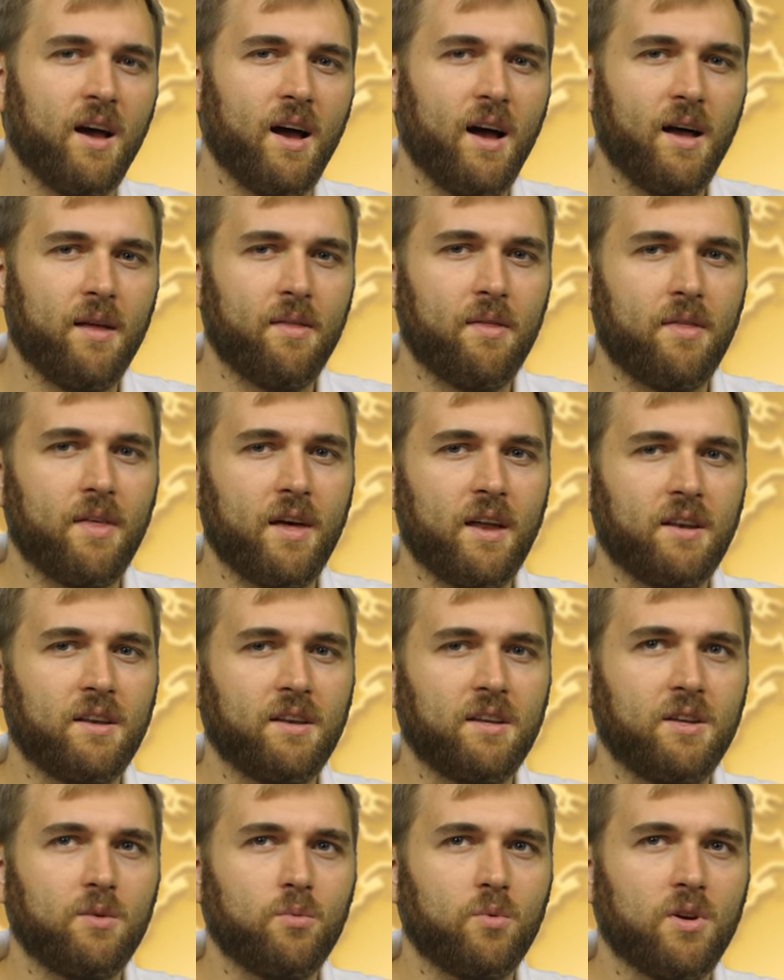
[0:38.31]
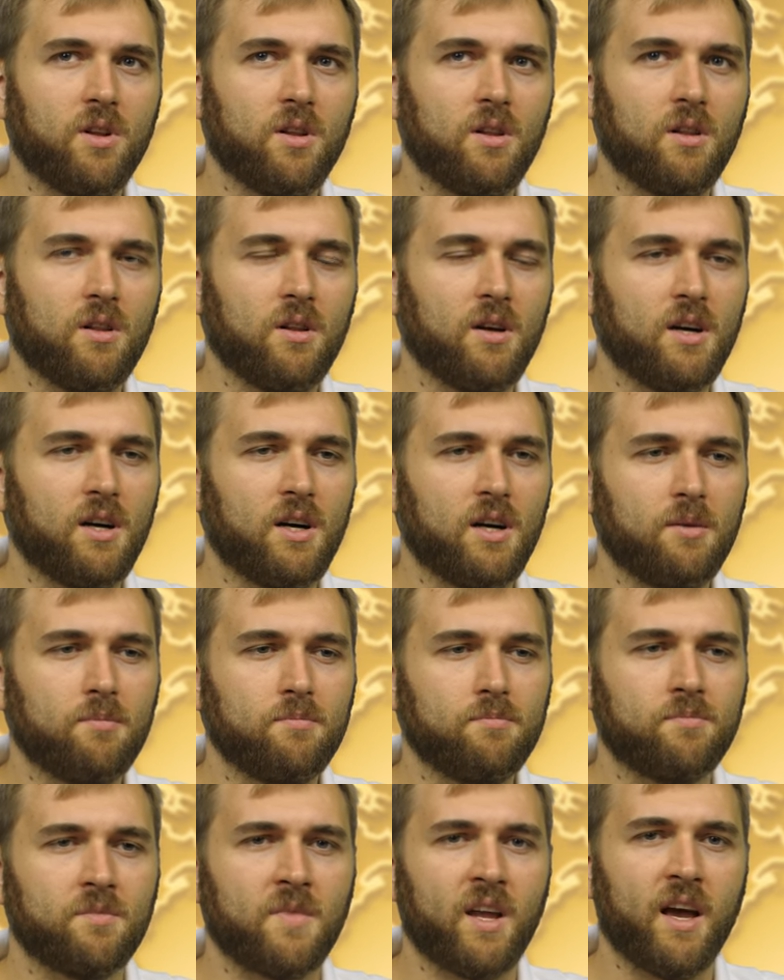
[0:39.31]
and then he will
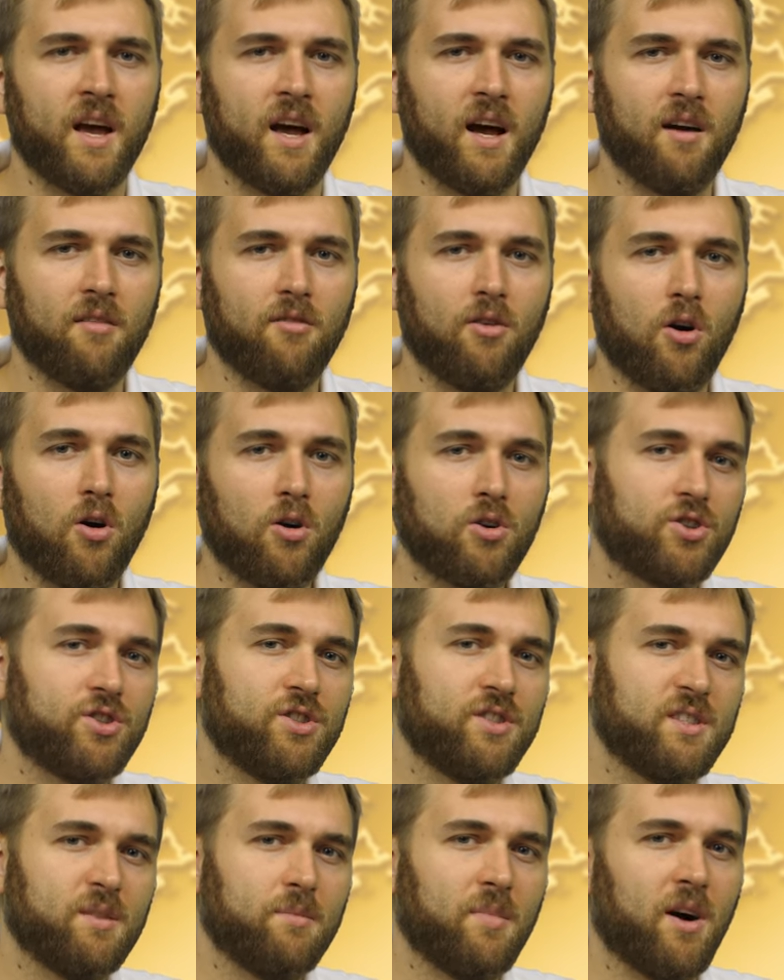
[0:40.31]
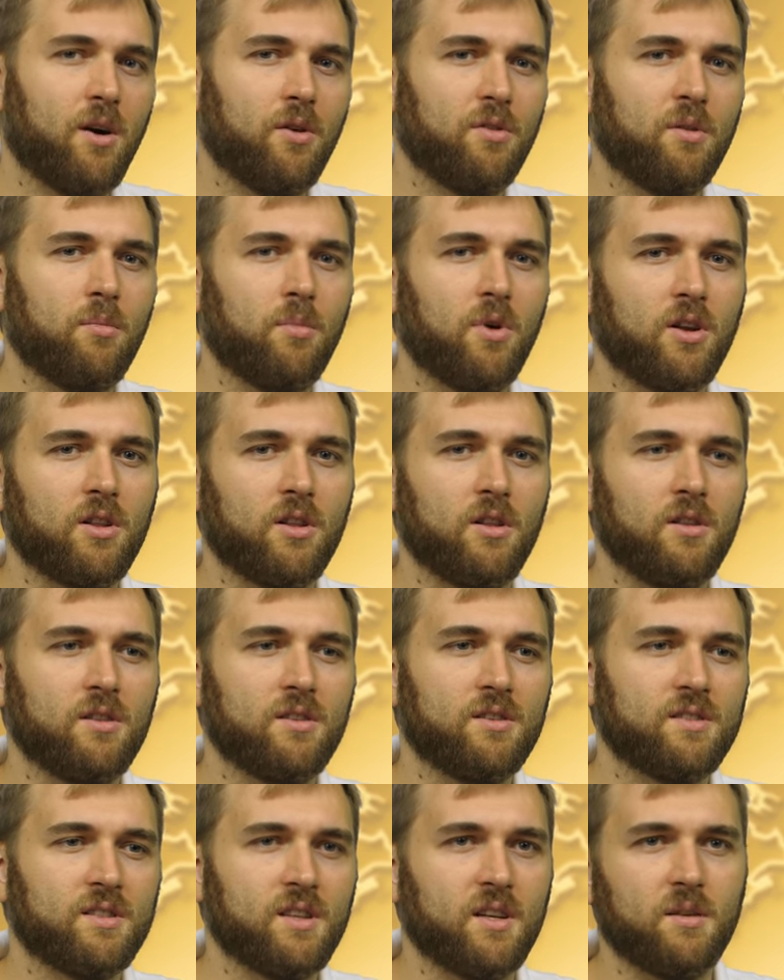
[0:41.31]
um, have auctions about the
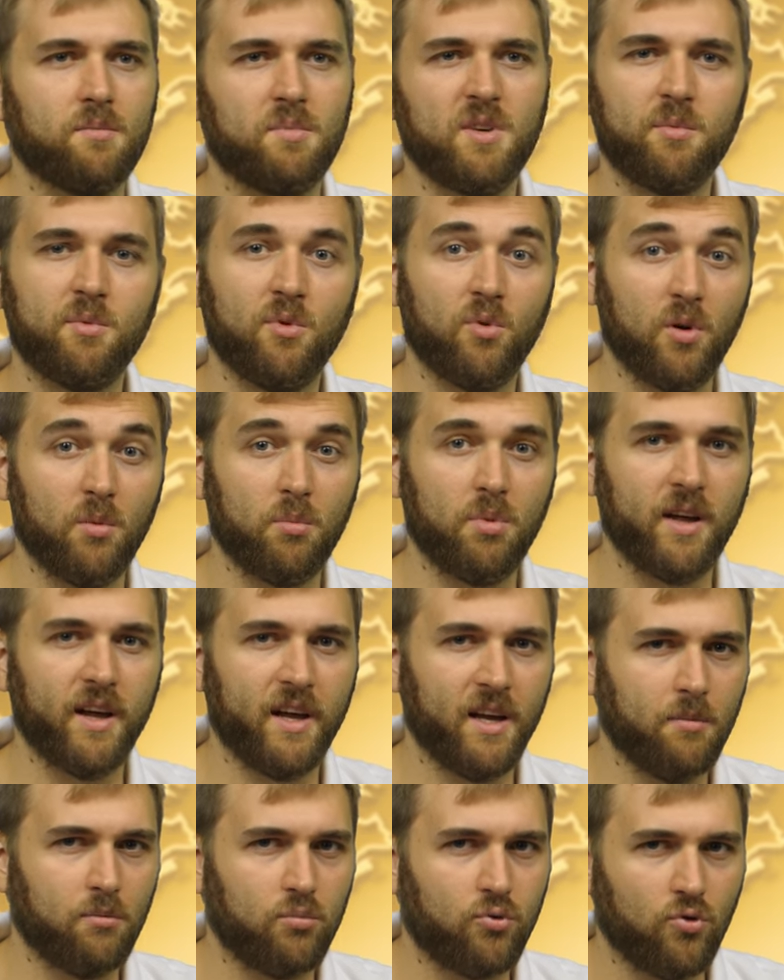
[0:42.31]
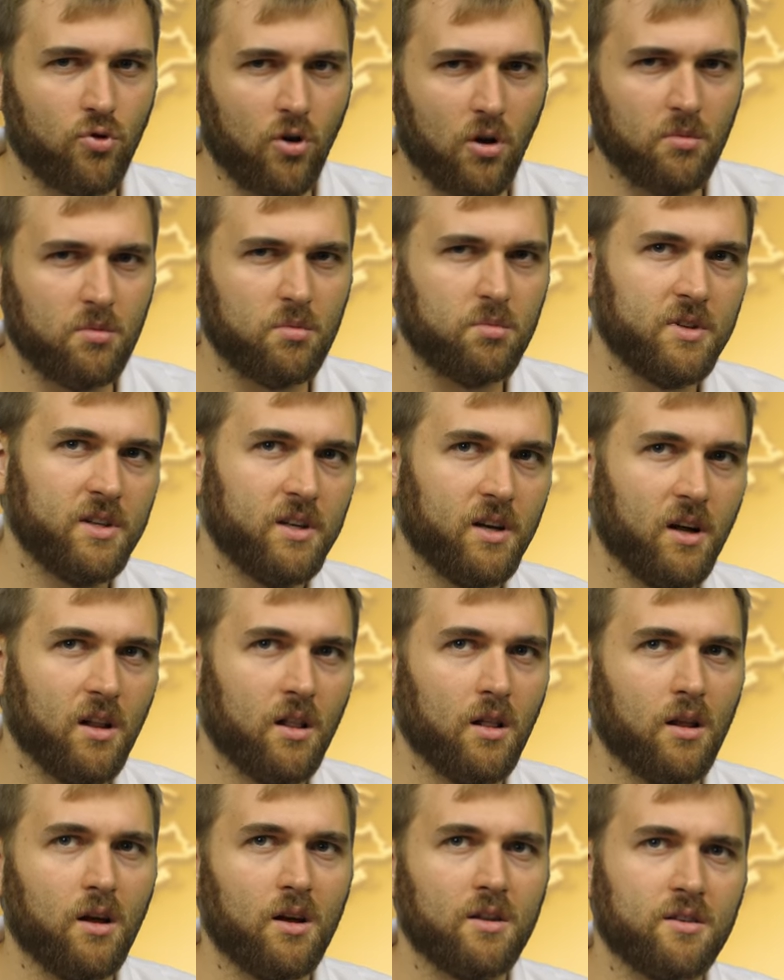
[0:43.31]
bottles, and people will pay probably a
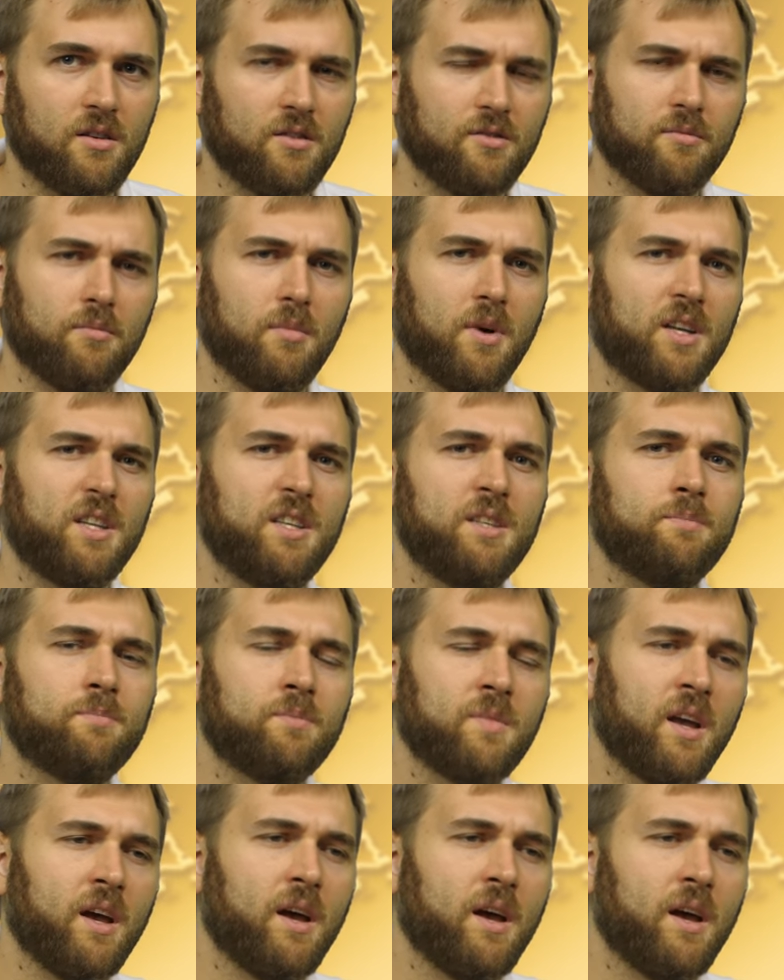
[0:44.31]
lot of money,